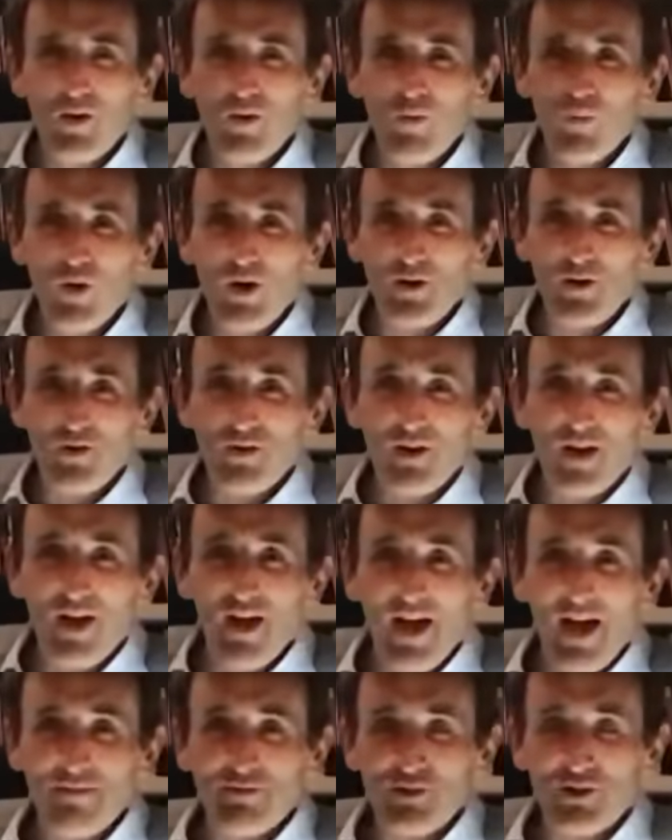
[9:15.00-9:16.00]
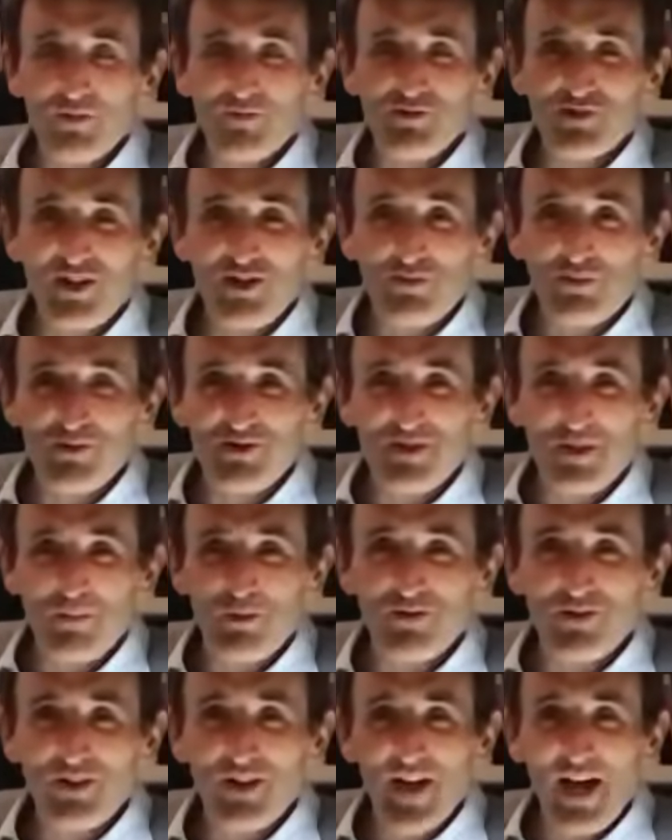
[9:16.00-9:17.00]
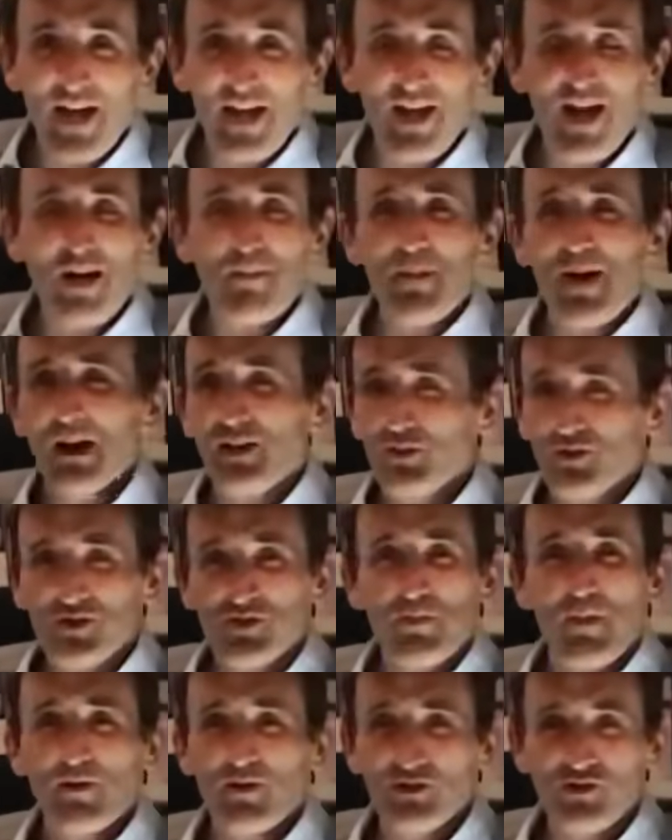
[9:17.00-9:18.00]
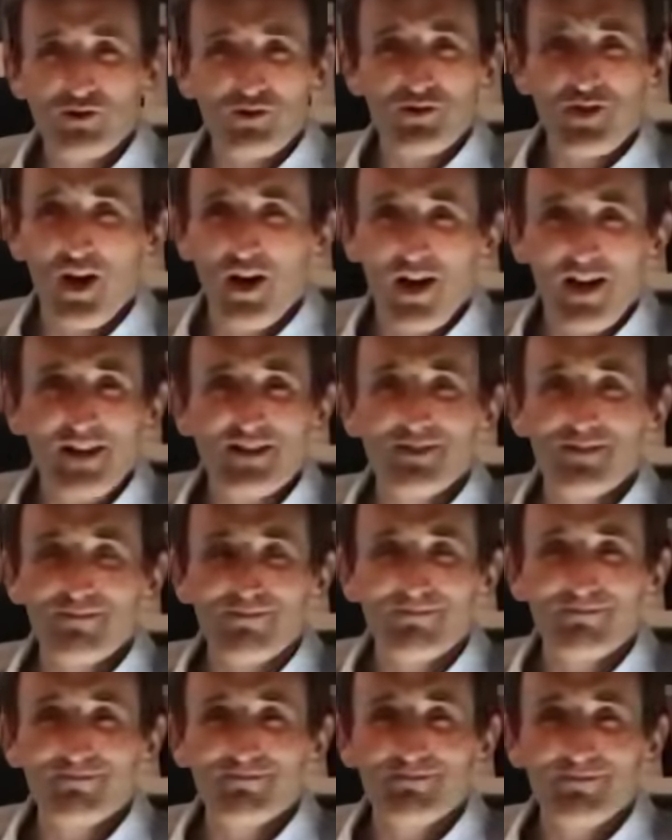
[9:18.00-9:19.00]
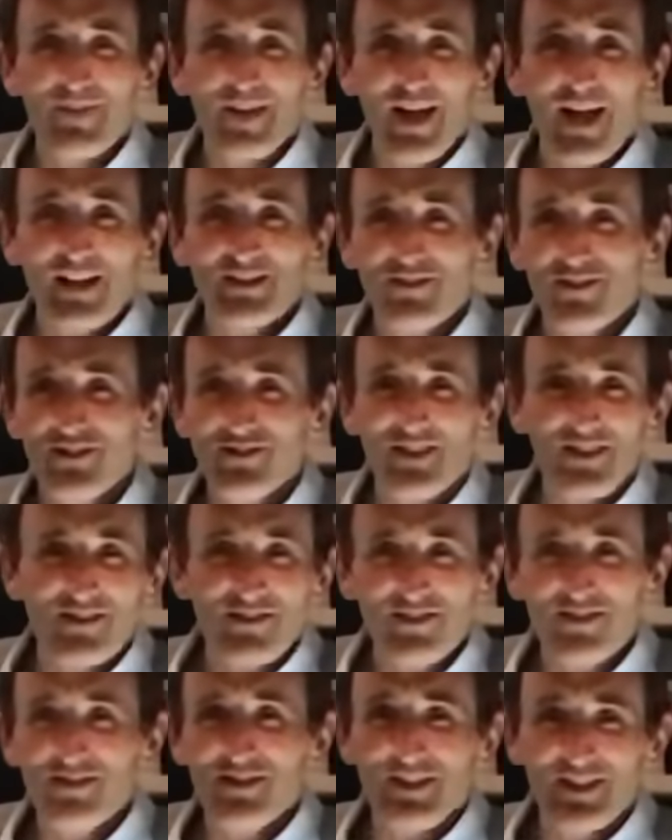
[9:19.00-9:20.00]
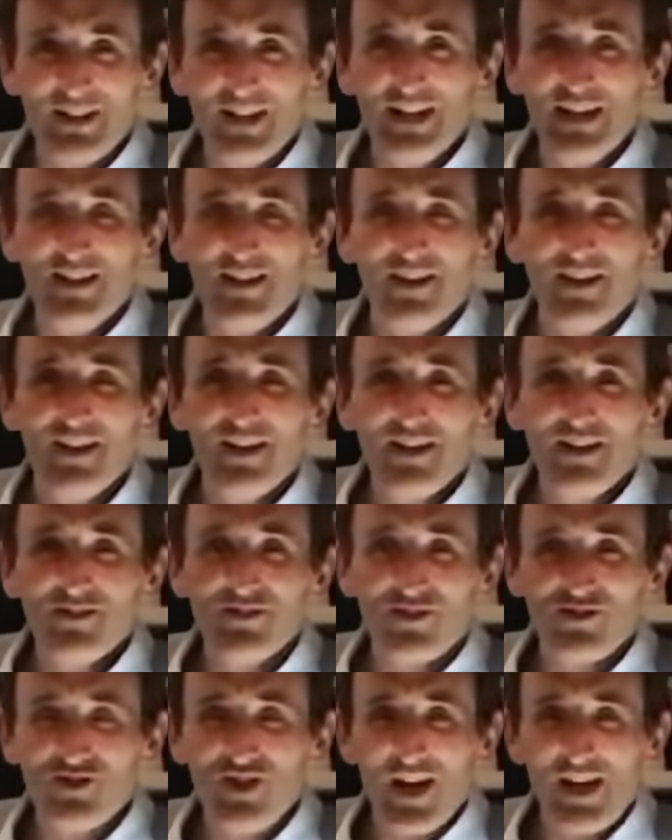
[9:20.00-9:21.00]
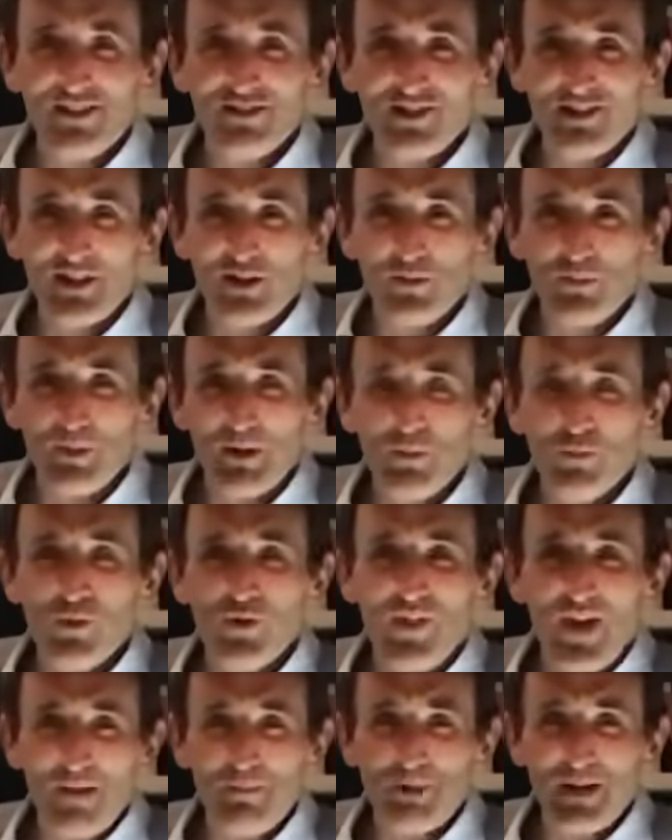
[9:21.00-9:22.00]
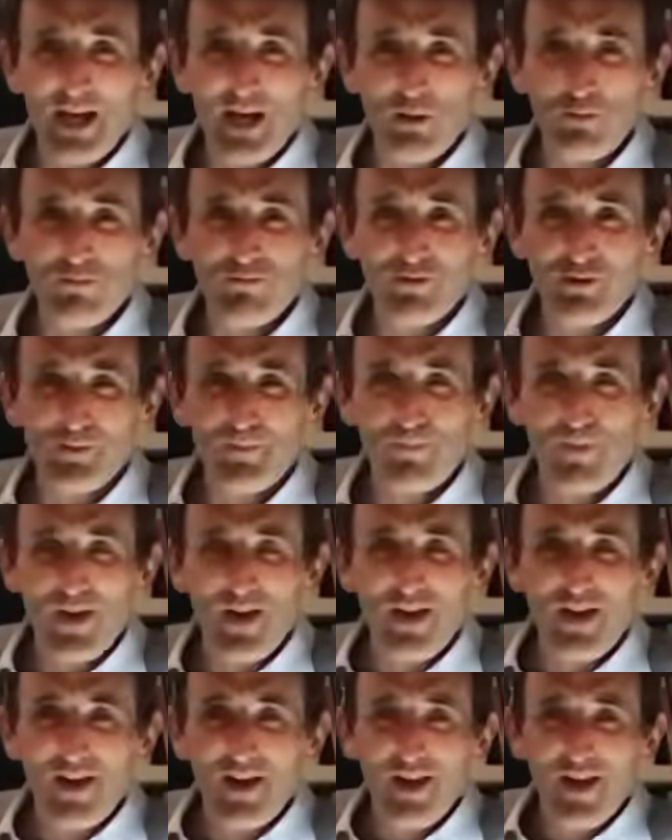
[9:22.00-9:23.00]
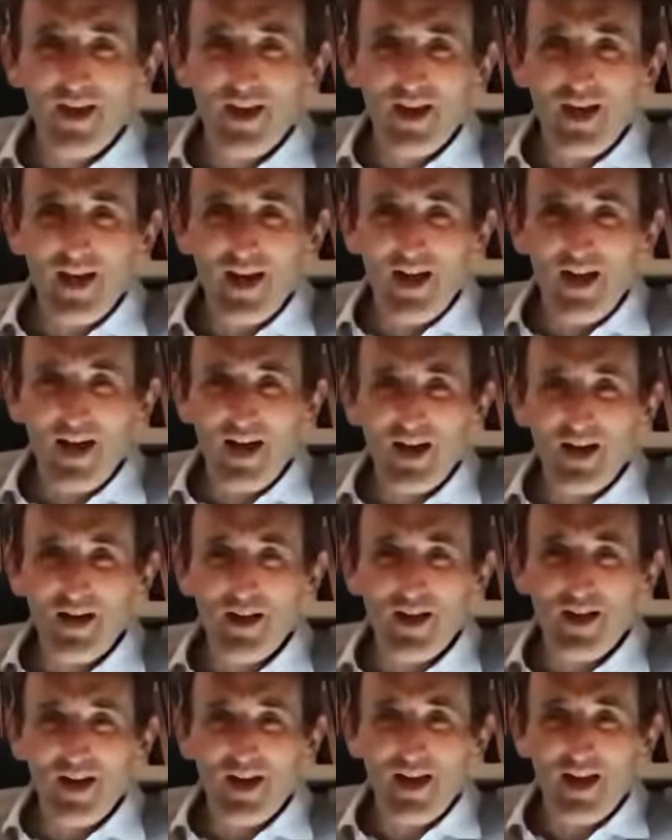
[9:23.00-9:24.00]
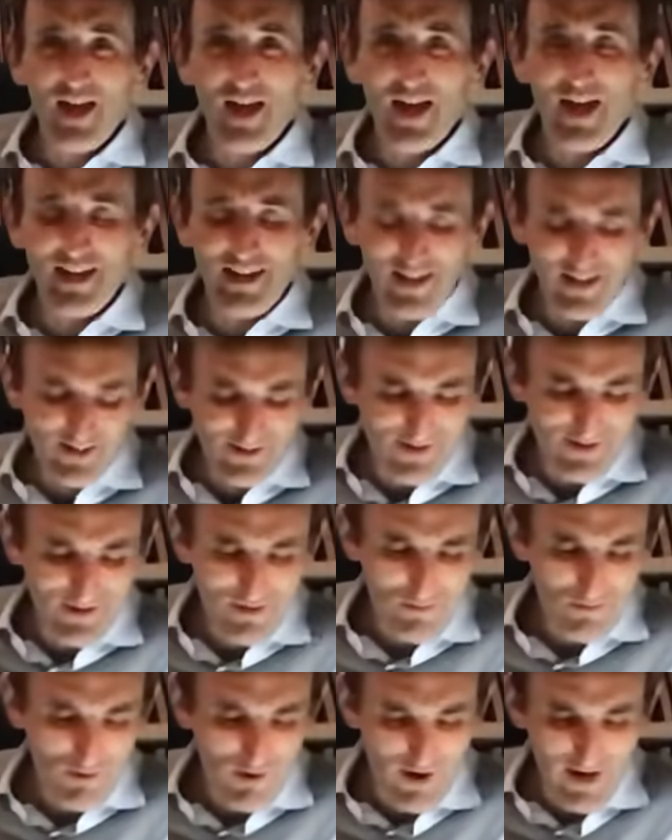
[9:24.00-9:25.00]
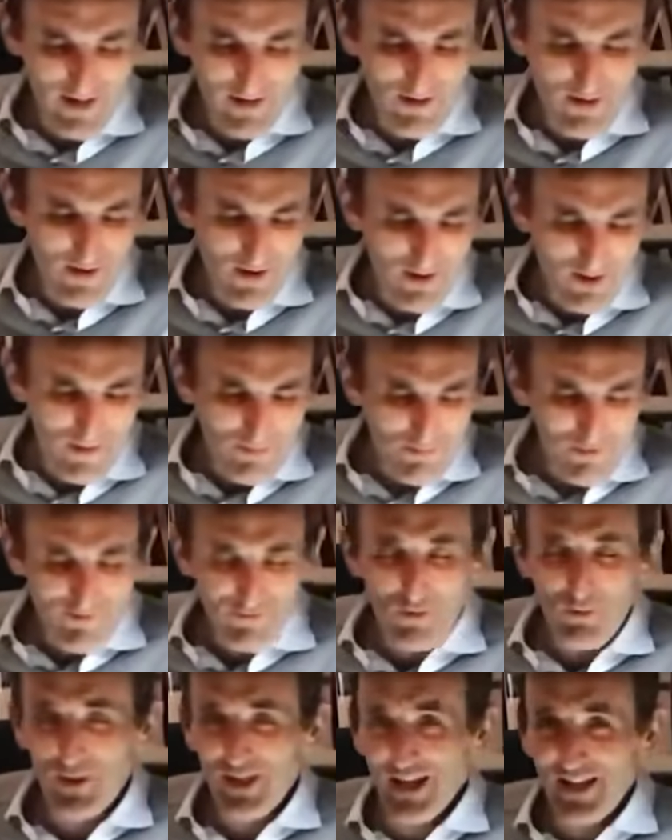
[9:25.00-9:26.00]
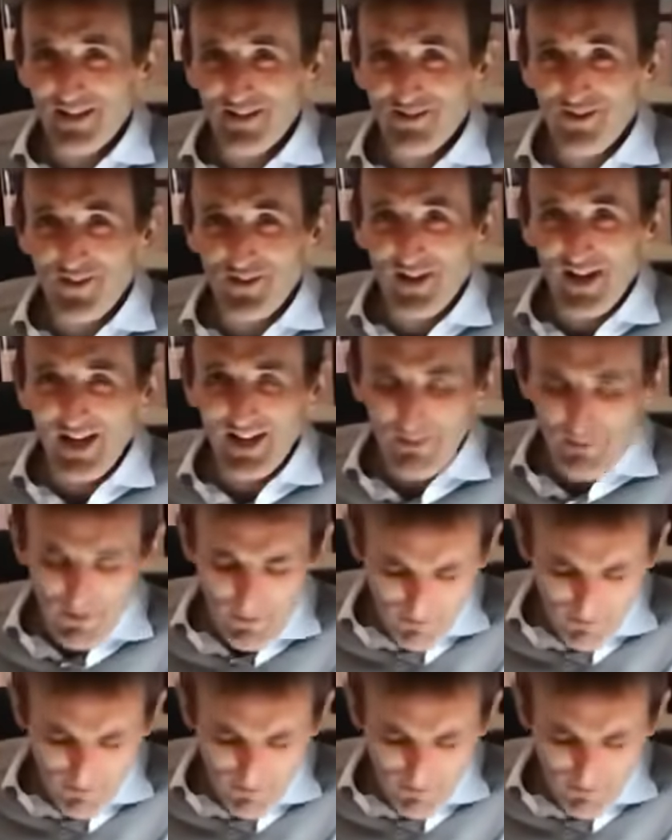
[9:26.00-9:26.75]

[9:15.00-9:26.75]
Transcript: Why not have a conversation with someone today about your spiritual diet? And does it, does it need to change a little bit? Would that be helpful? Uh, and let's pray before we get into the day. Let me